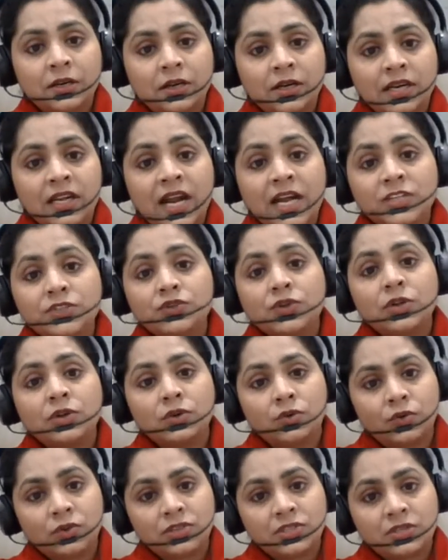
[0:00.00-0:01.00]
gradual
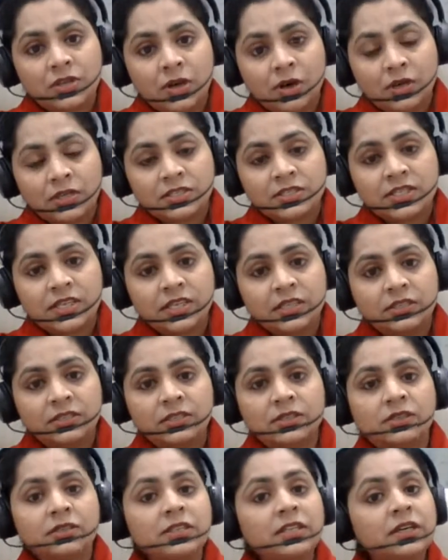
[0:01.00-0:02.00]
onset
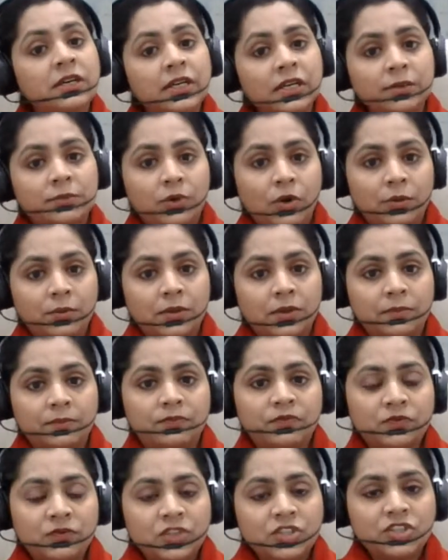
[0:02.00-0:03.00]
hearing problem,
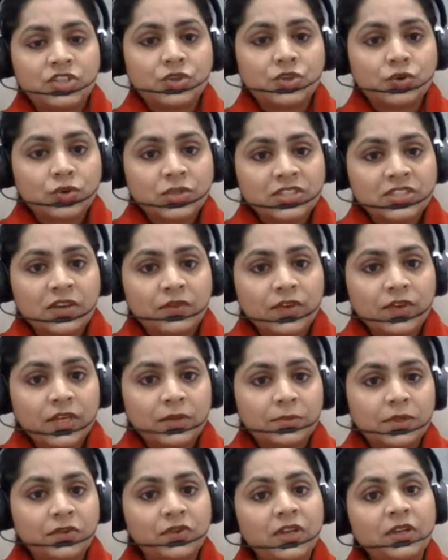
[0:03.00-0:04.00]
which shows somewhere
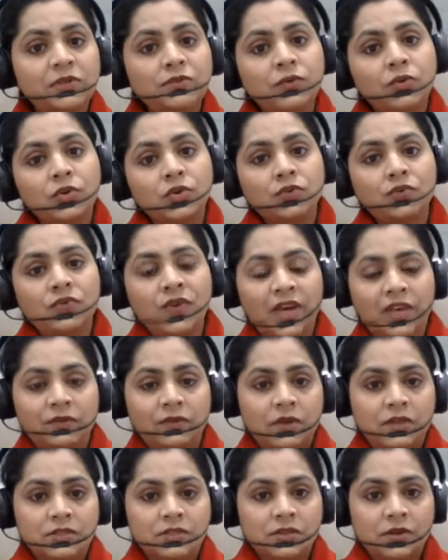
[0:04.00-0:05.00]
between 4 to 5
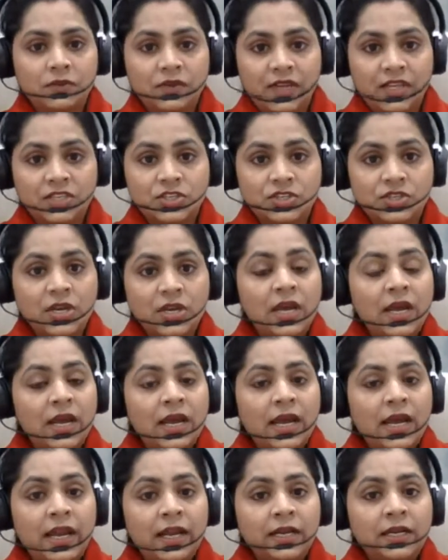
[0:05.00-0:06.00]
years of age.
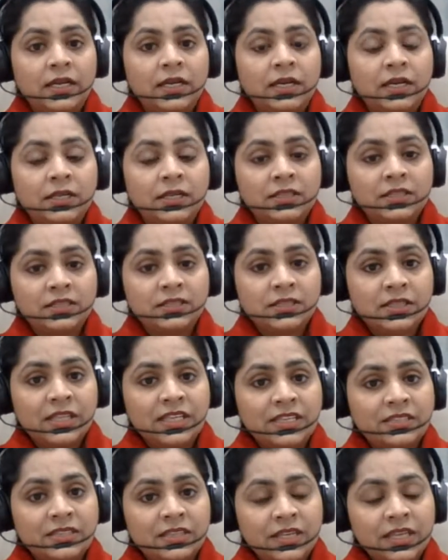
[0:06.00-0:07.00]
And
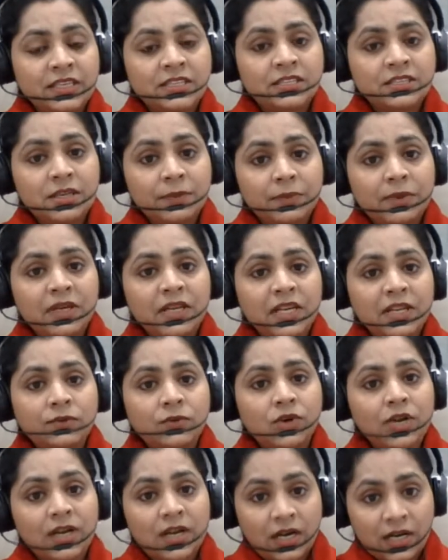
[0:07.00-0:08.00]
these kids typically
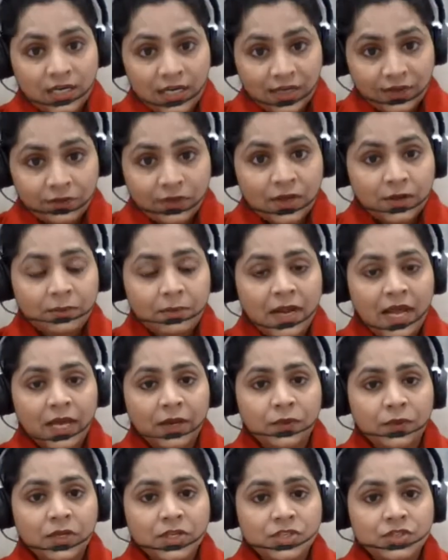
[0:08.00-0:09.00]
would develop
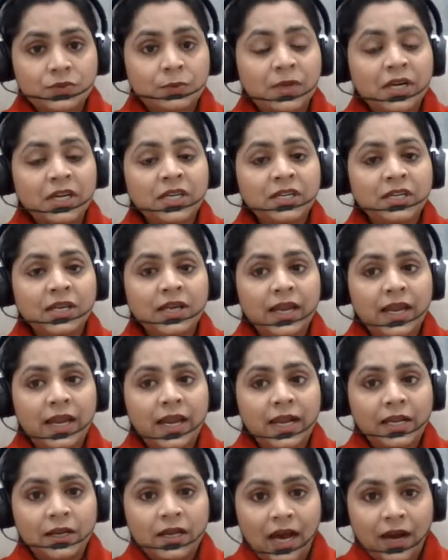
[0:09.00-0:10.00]
language, but
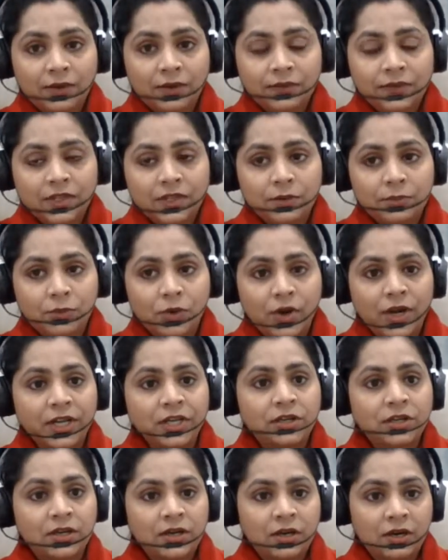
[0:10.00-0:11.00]
at after a
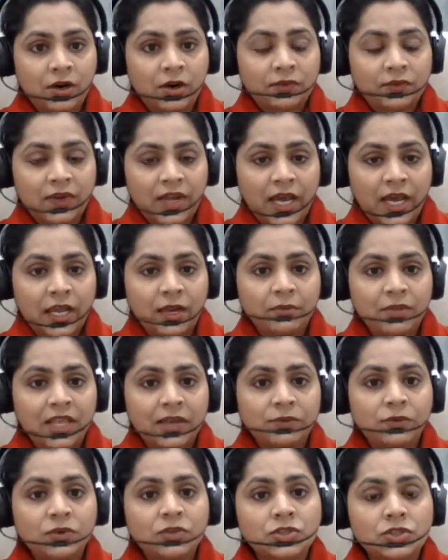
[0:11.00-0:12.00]
point of time
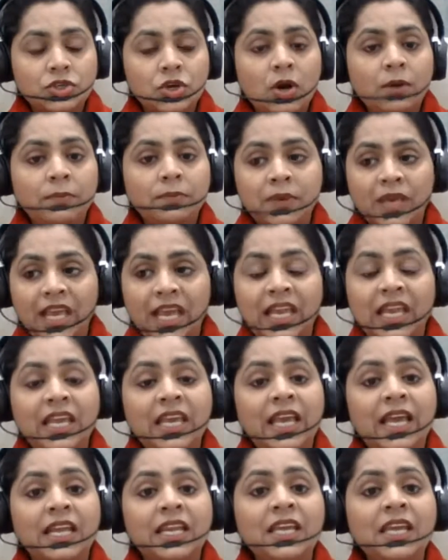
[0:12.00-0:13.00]
they would stop
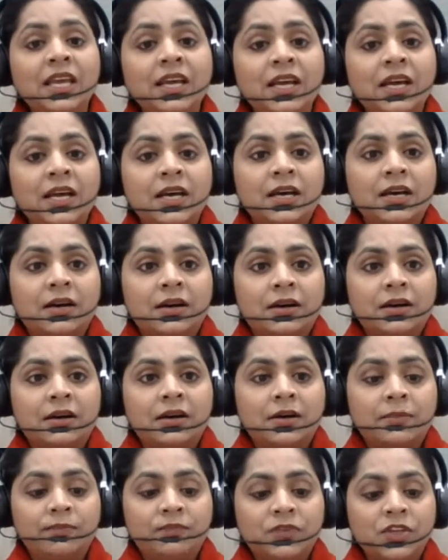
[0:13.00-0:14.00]
gaining any
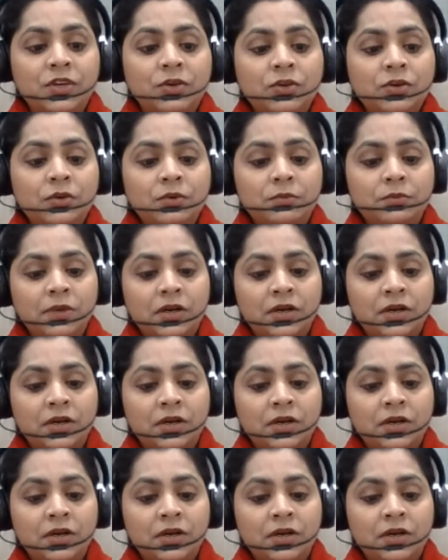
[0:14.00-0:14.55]
more